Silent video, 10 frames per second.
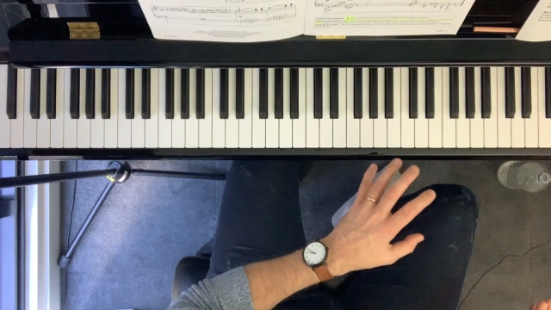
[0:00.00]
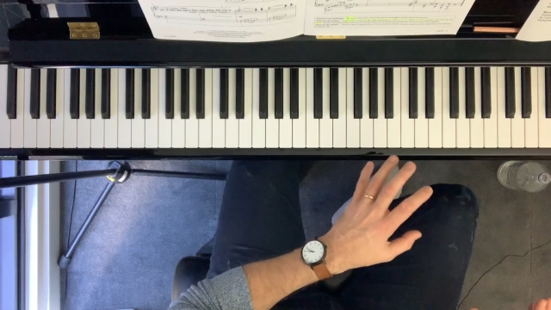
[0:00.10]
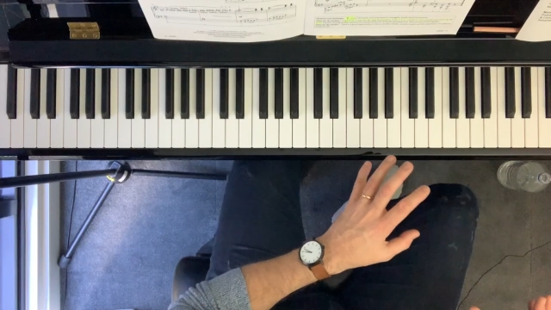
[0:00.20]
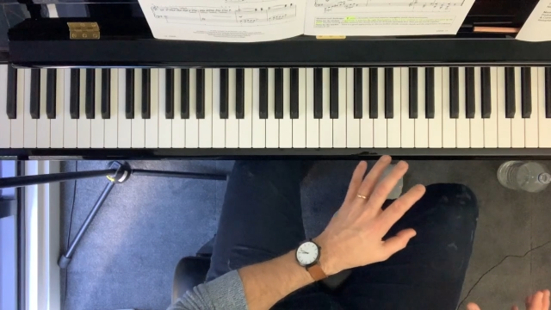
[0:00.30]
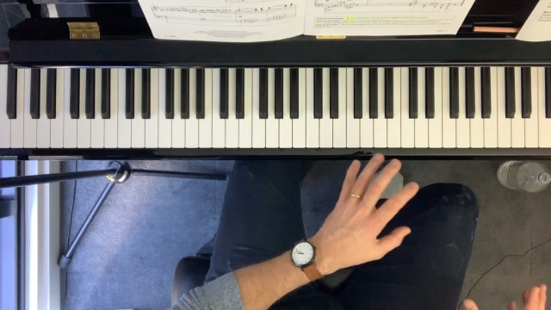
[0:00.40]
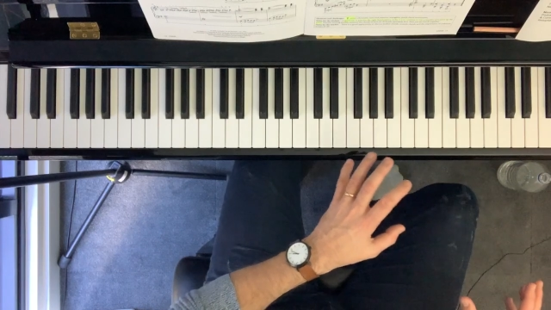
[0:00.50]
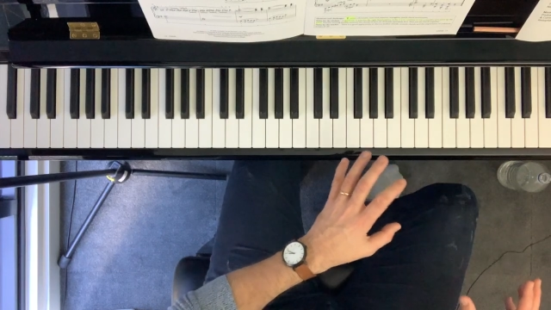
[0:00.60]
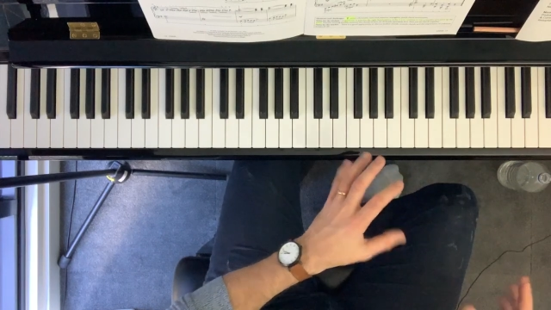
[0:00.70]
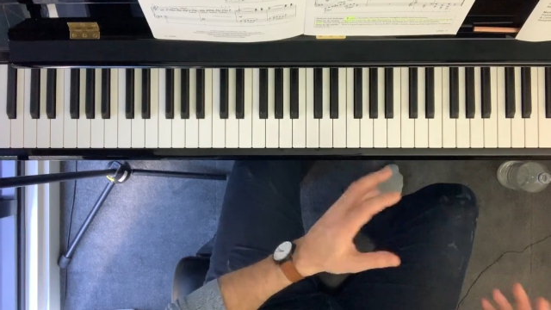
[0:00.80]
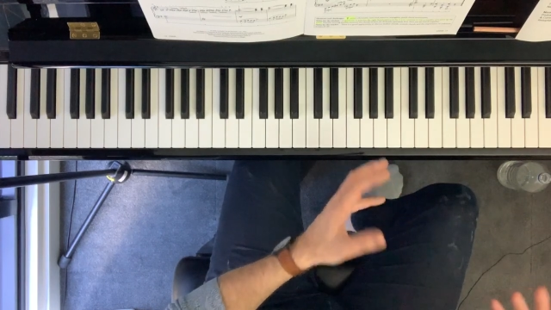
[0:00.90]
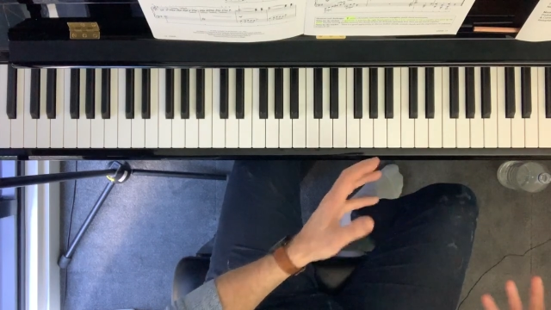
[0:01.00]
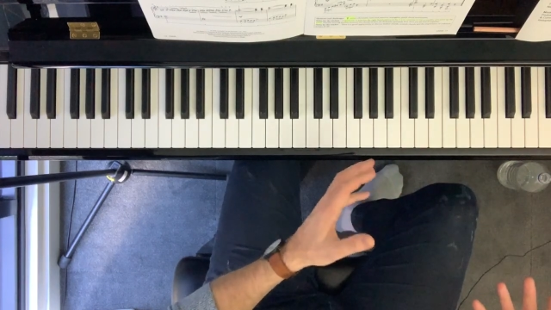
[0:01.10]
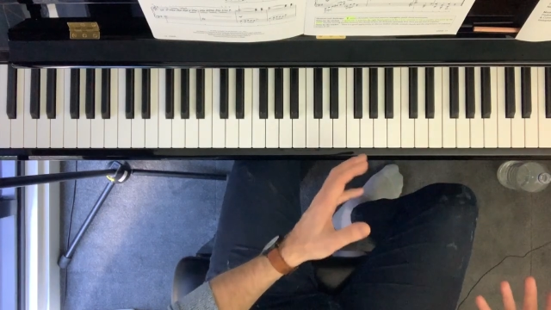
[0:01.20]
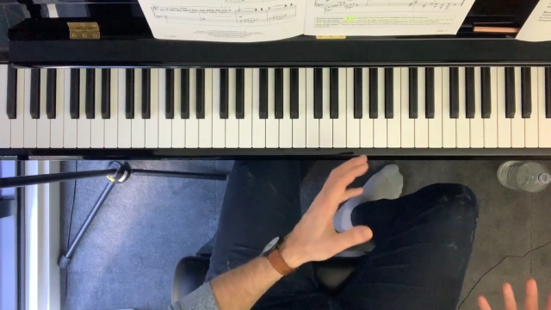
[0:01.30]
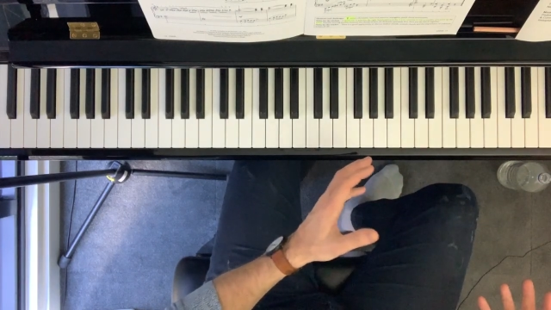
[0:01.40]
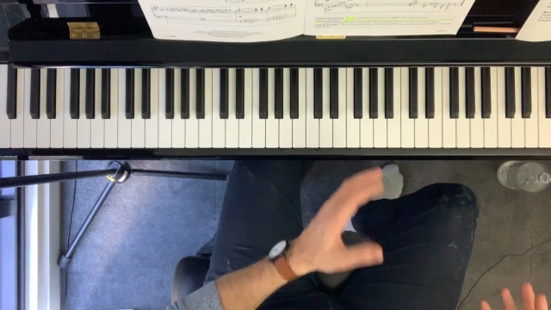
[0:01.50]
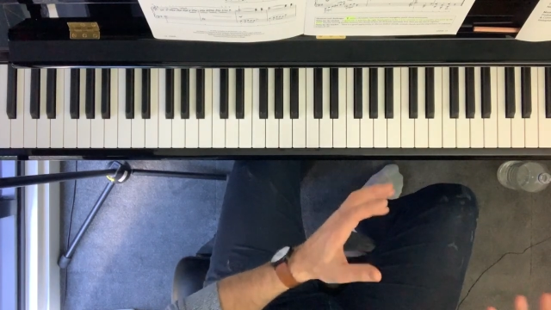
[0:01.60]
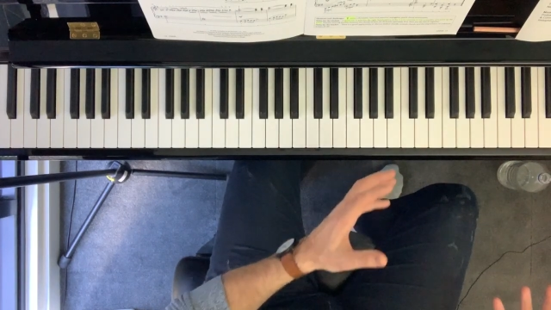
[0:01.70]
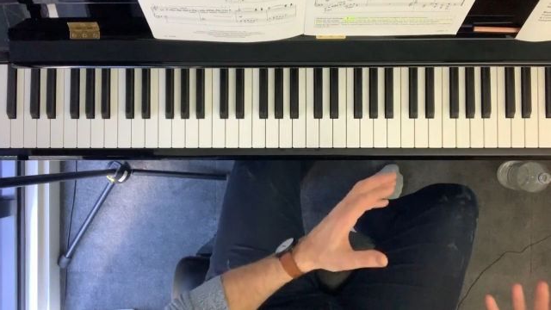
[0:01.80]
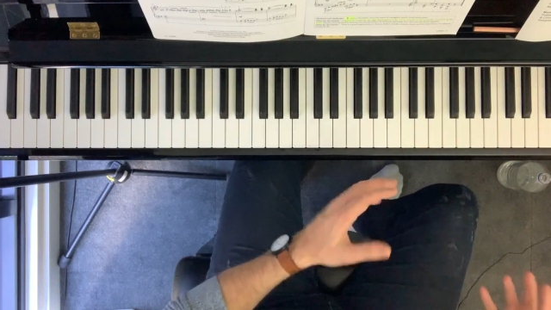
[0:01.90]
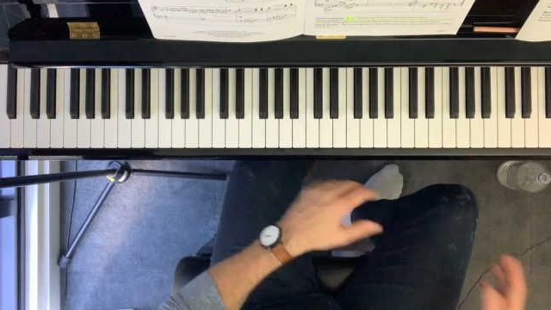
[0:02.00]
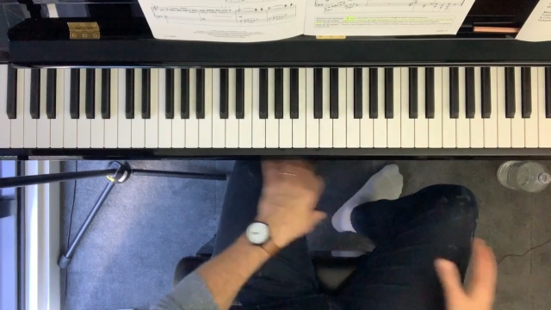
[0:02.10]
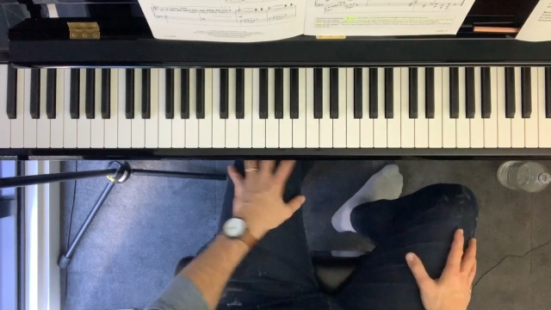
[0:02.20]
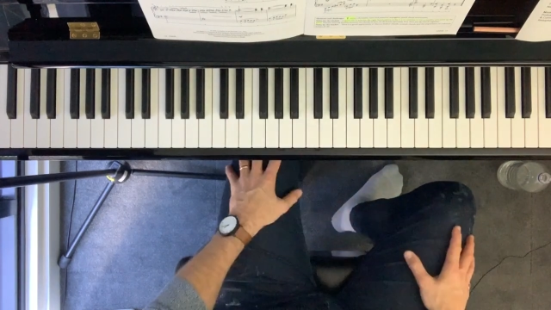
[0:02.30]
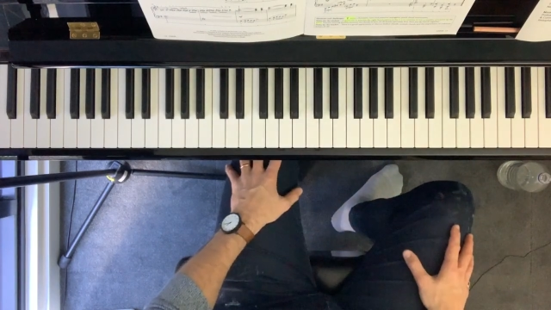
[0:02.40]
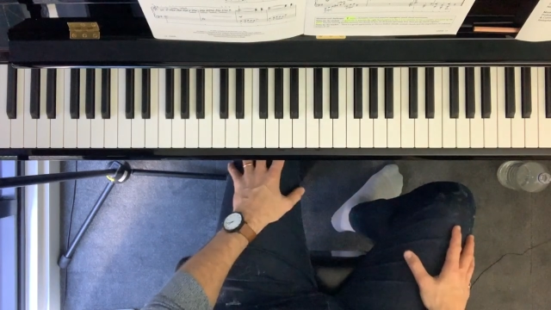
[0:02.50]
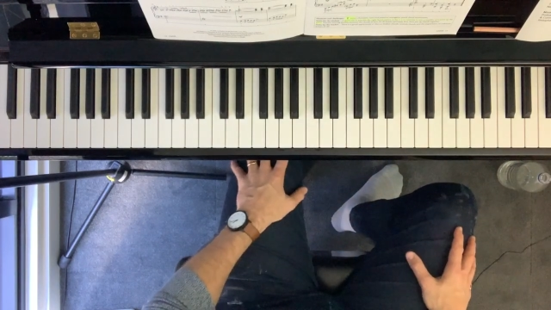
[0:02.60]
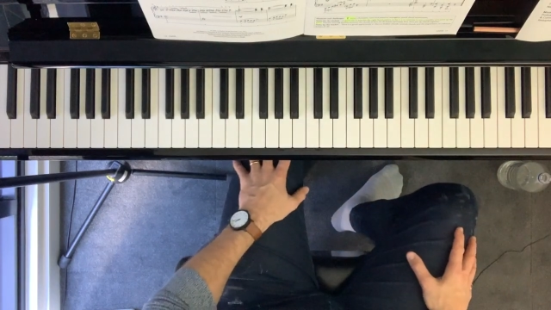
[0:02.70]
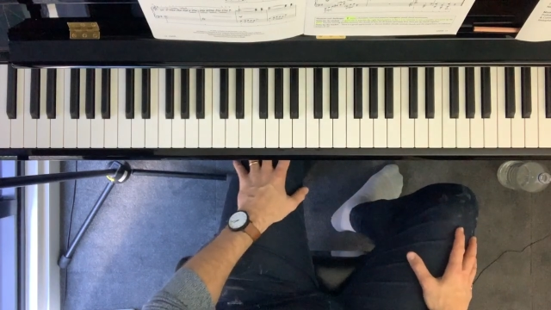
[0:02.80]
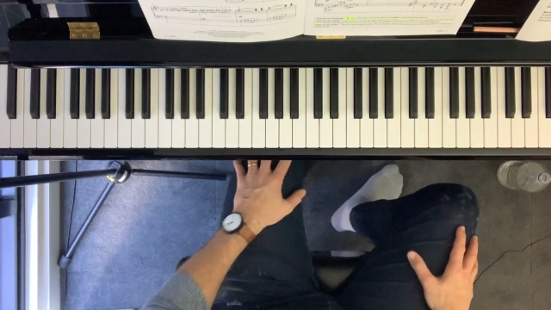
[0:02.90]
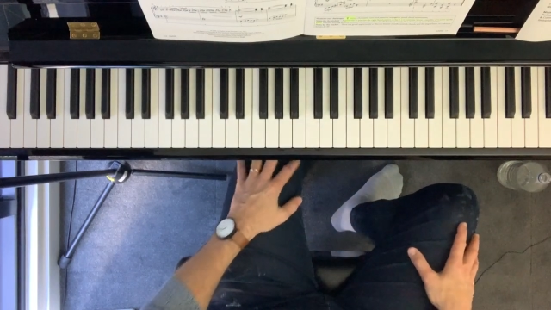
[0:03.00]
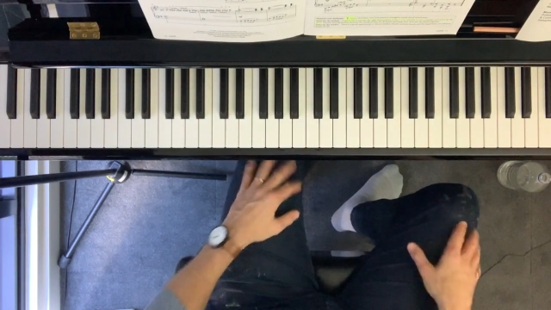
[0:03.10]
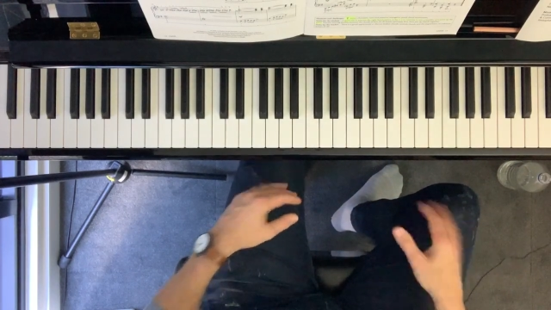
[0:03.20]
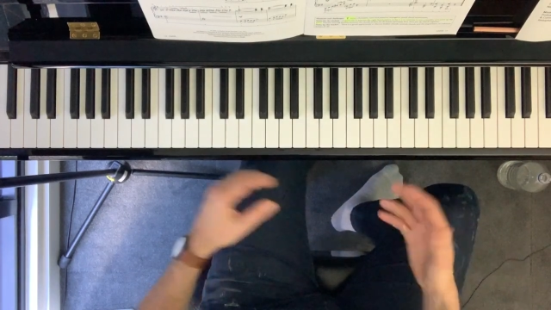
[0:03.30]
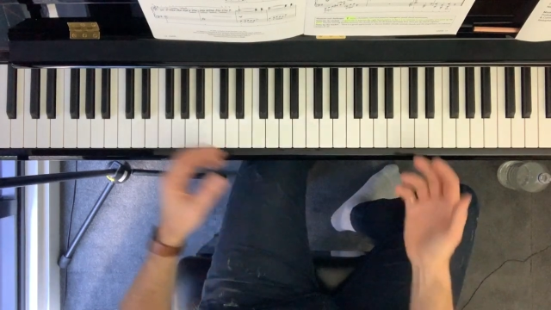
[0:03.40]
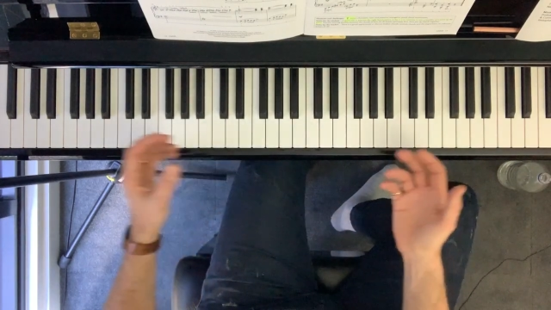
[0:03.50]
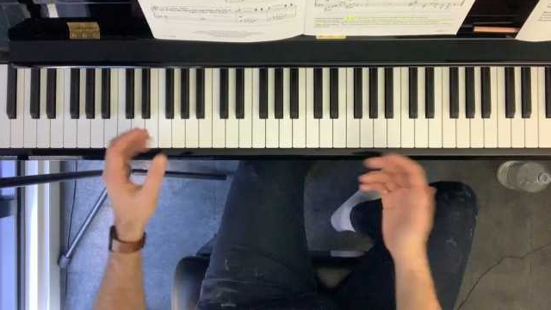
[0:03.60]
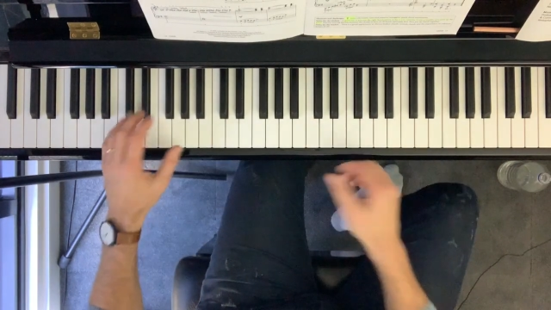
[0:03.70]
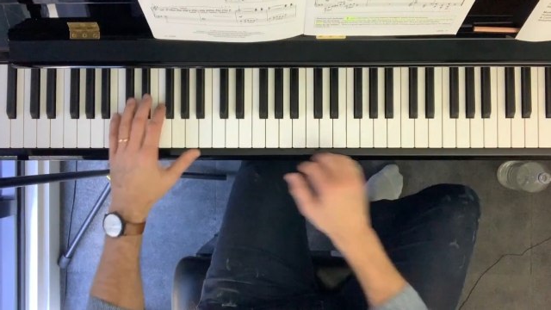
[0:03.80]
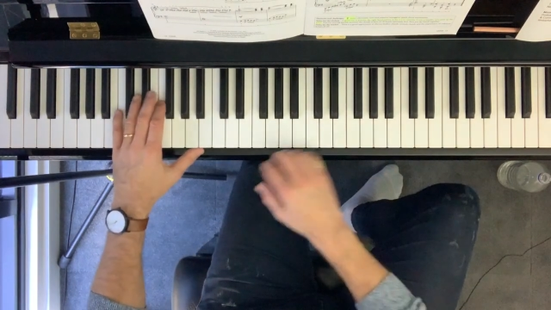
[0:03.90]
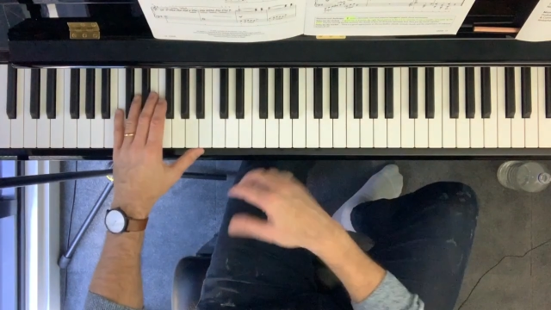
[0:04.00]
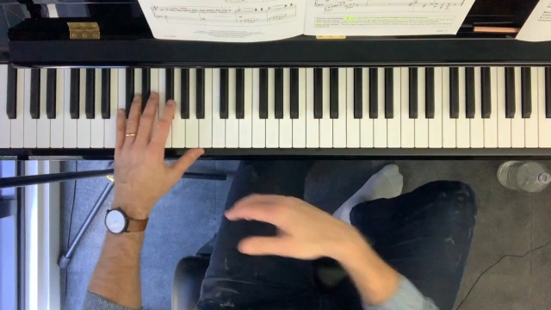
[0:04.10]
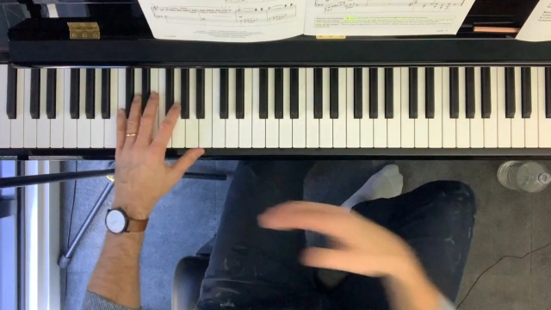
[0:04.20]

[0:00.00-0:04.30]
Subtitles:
(no speaker visible)